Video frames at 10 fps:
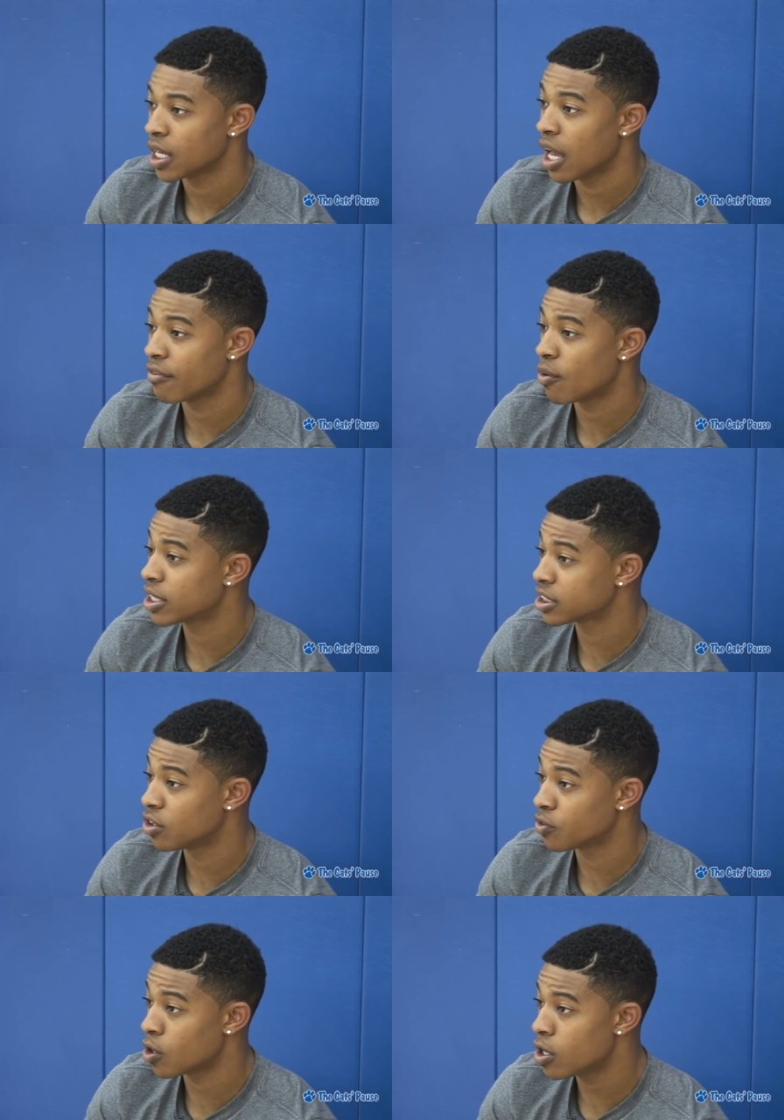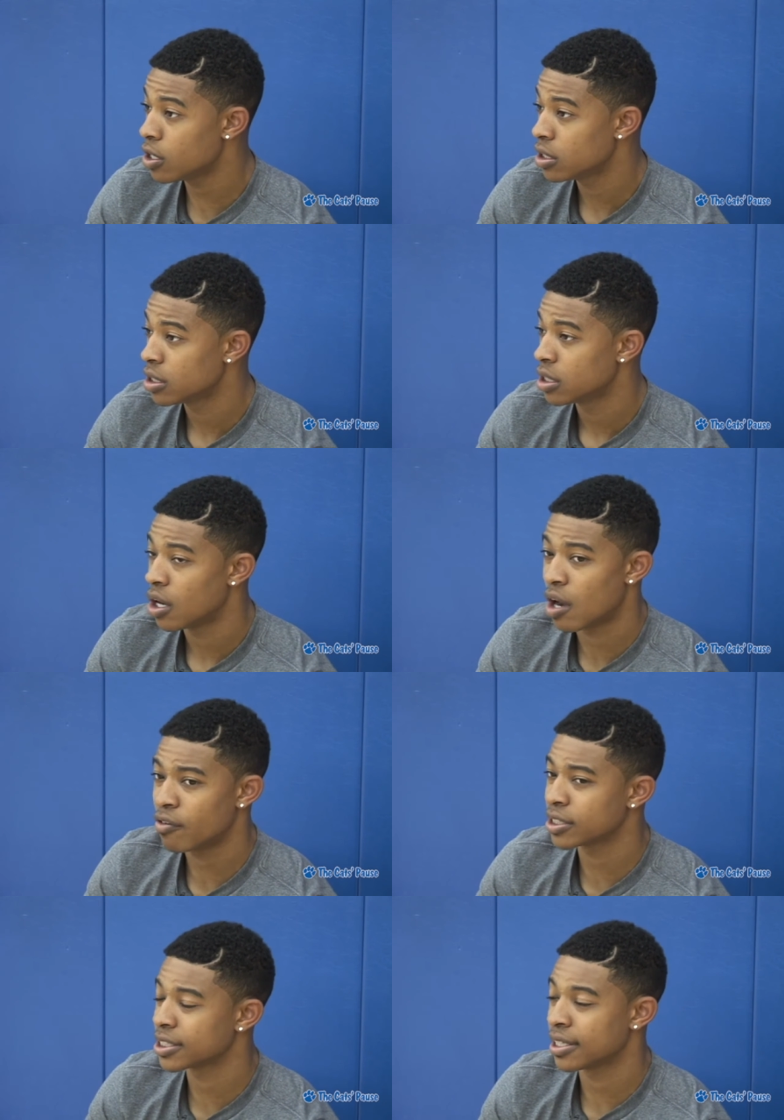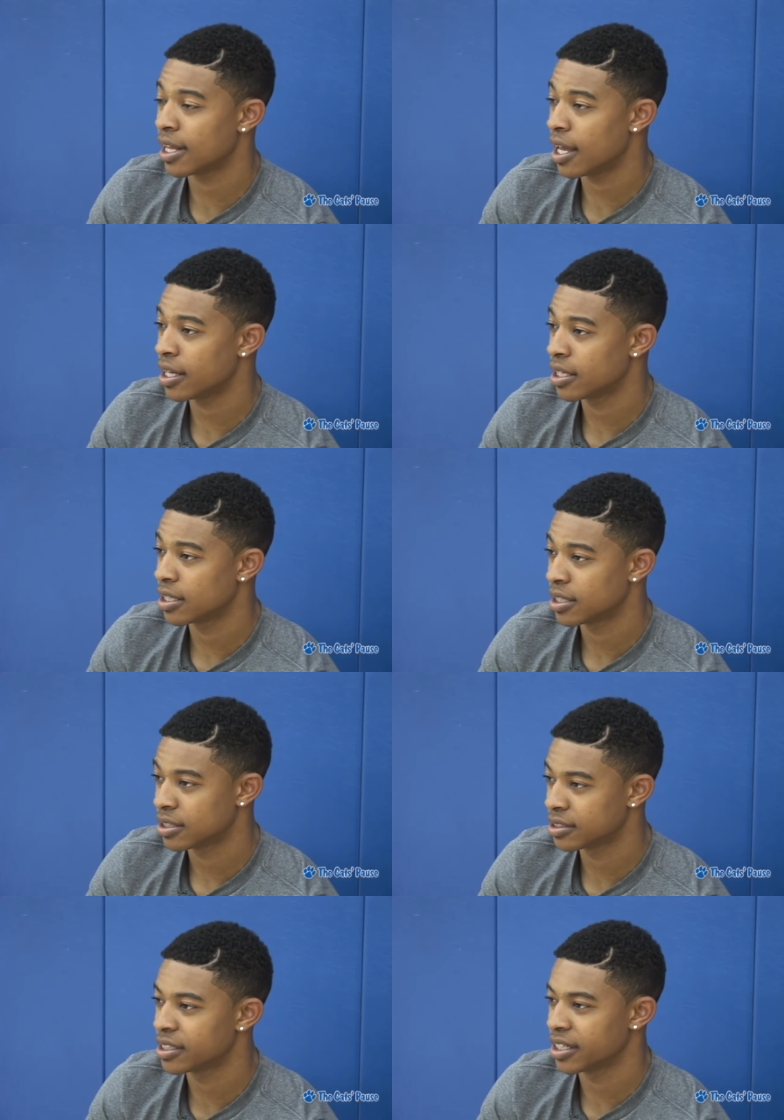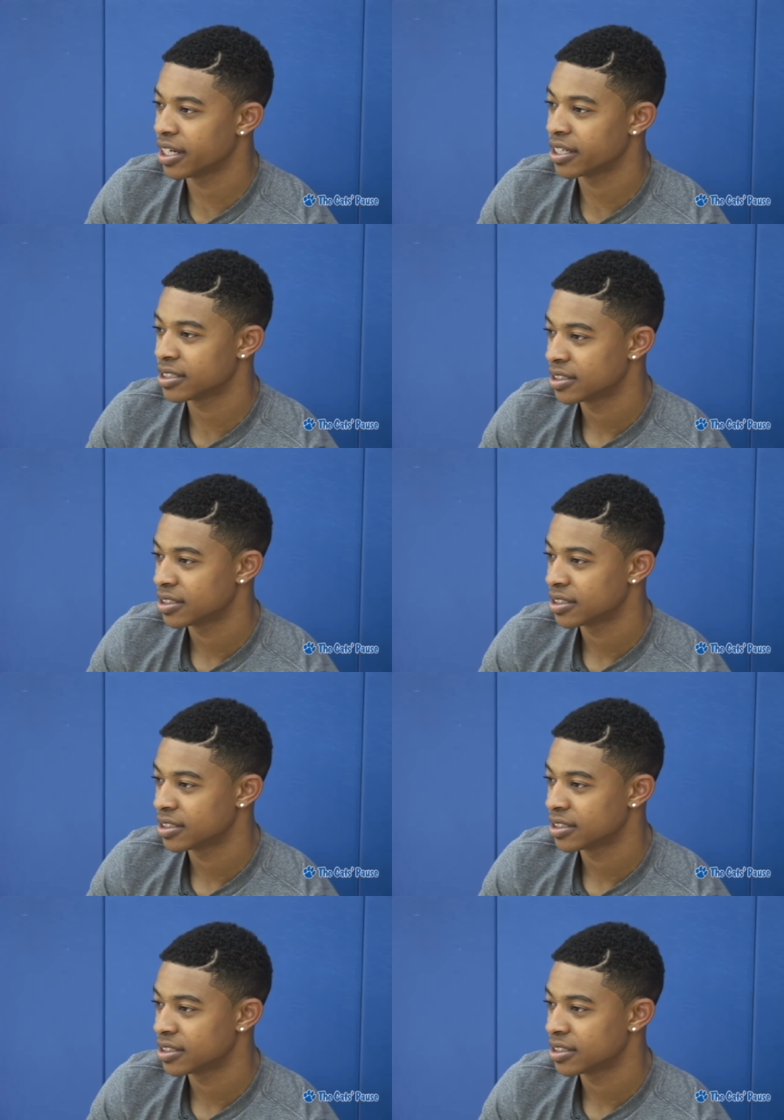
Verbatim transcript: Have I watched it overall? Yeah. I've watched it a lot. Yeah. Like, yeah.